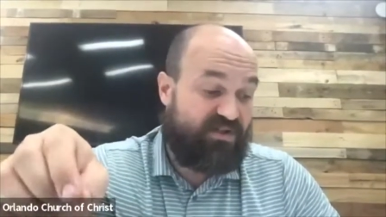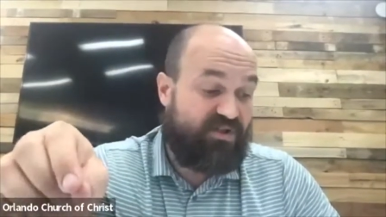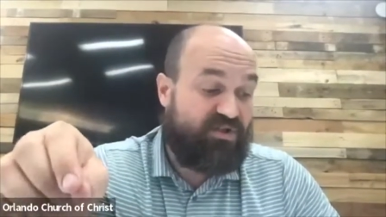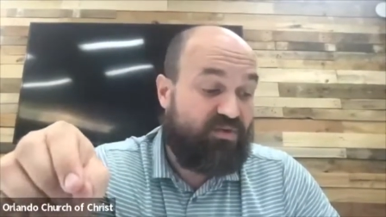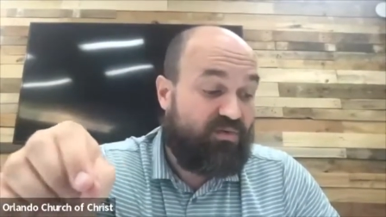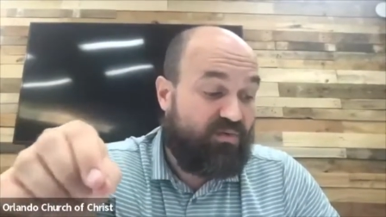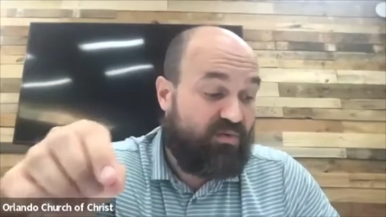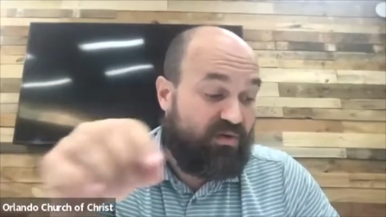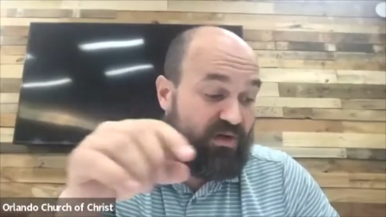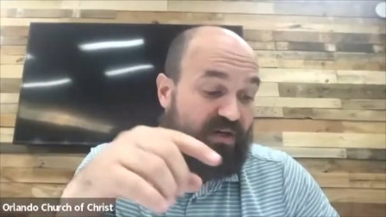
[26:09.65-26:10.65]
You
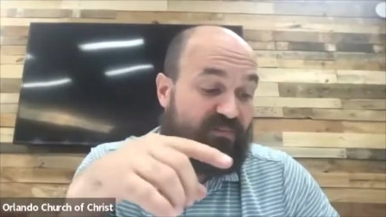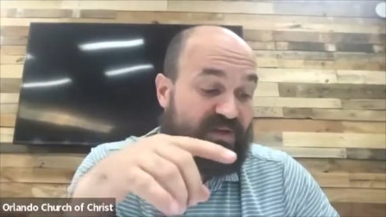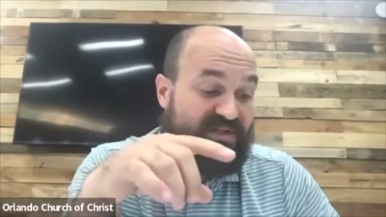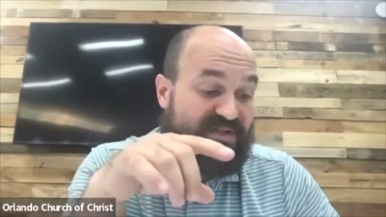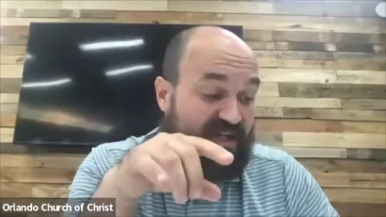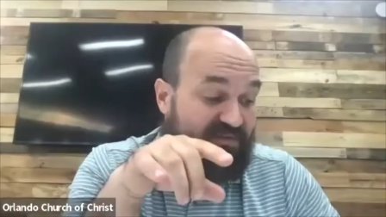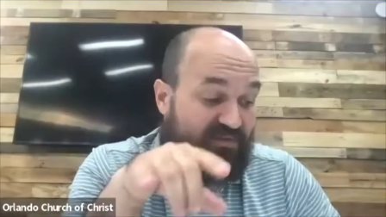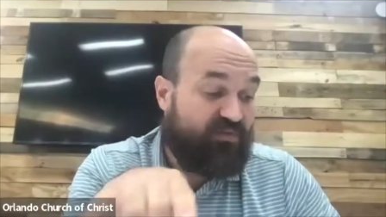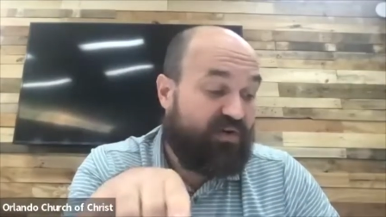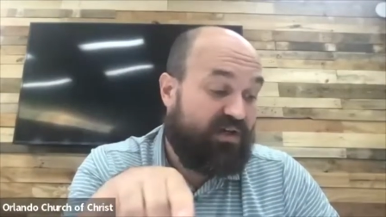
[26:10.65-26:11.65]
have been set
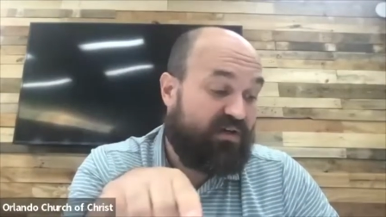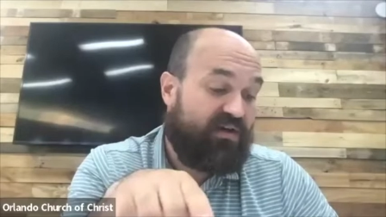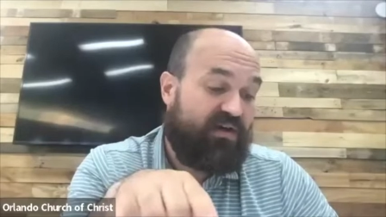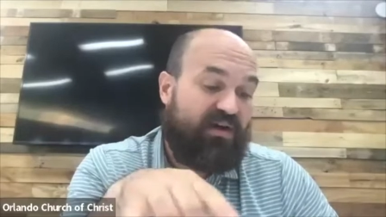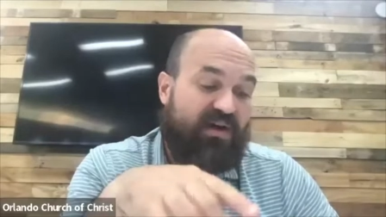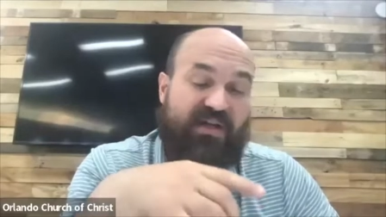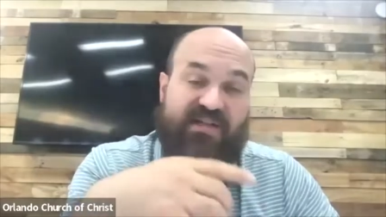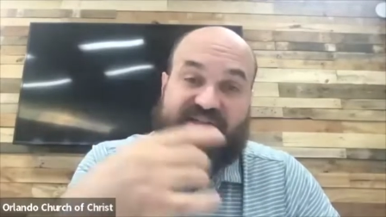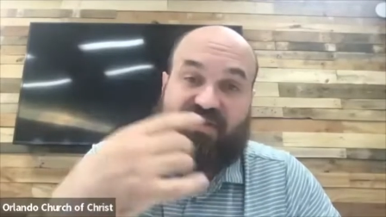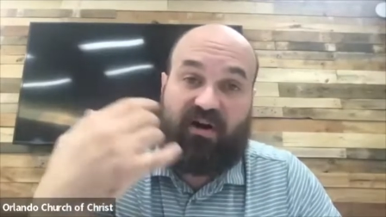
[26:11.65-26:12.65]
free,
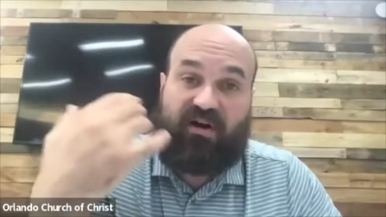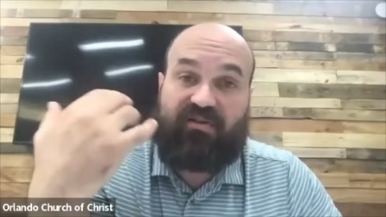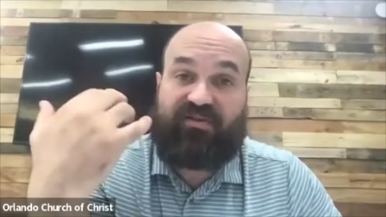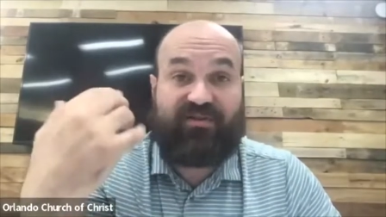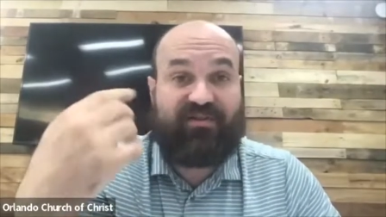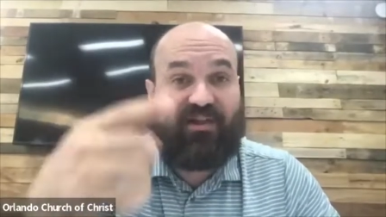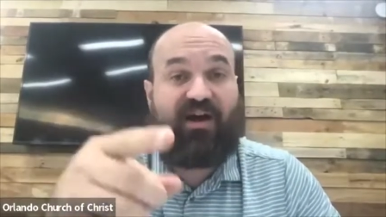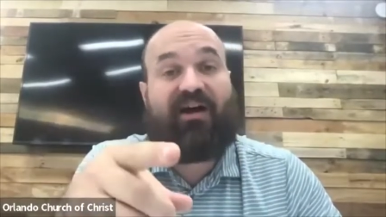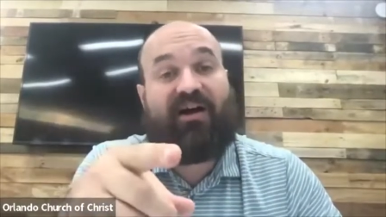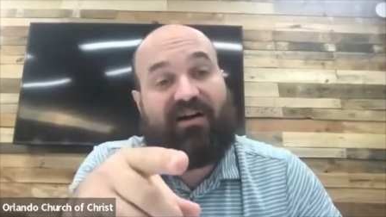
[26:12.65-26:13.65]
and it's called the
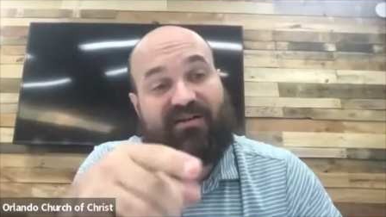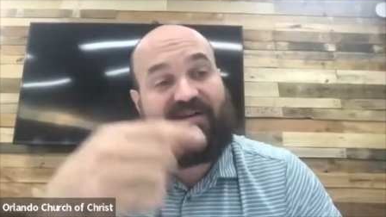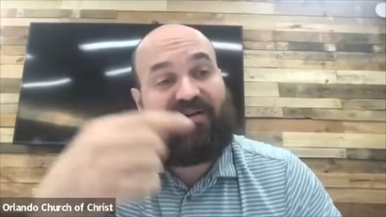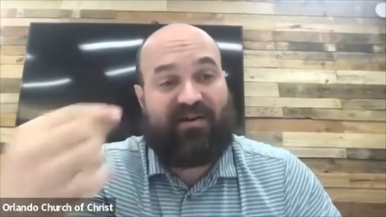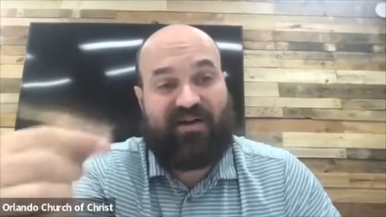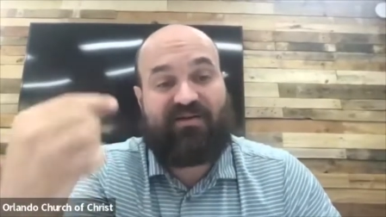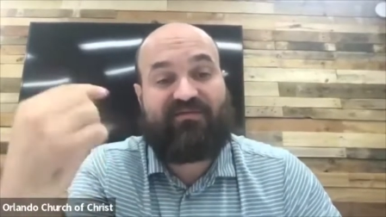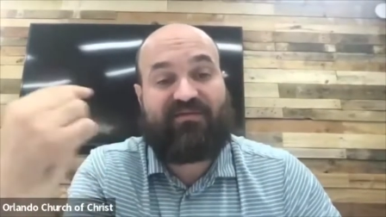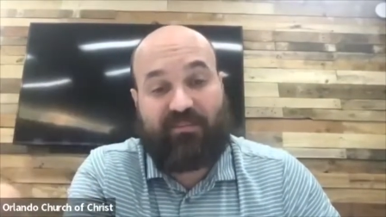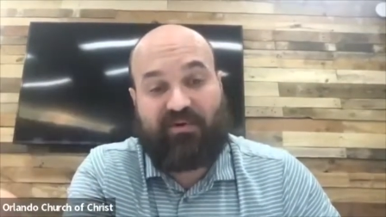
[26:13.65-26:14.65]
law
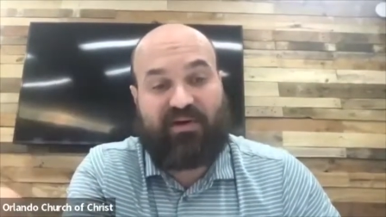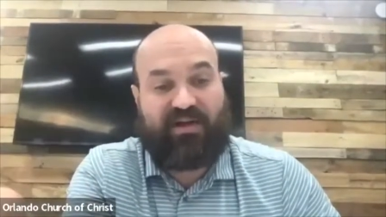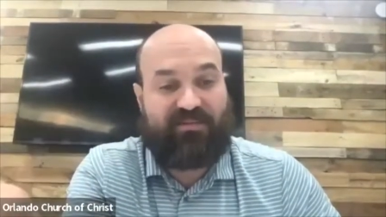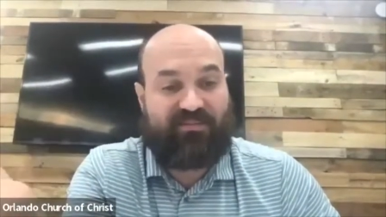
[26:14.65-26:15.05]
of liberty.